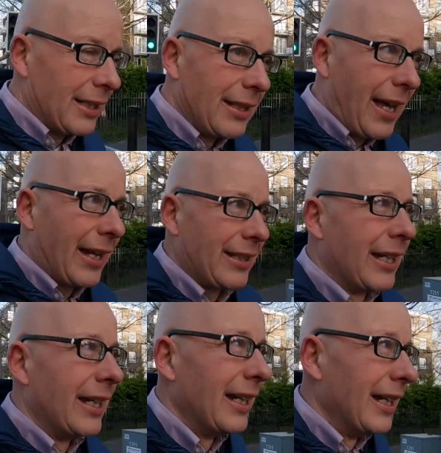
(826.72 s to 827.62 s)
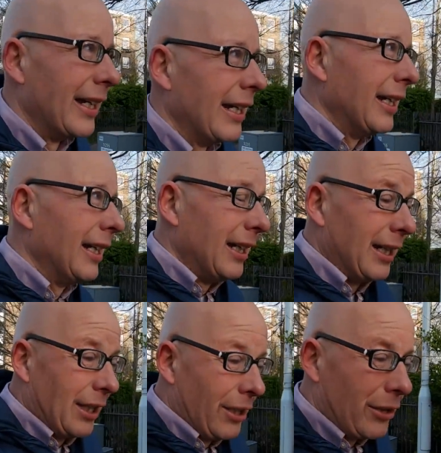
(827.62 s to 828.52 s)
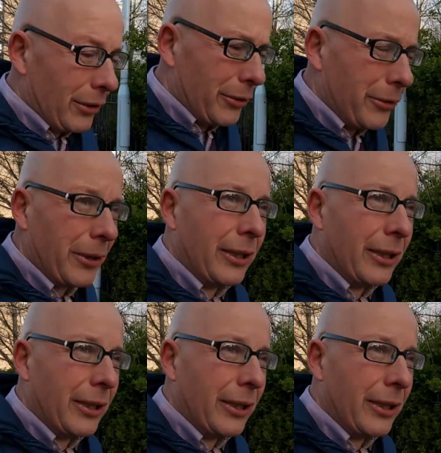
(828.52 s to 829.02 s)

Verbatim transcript: that you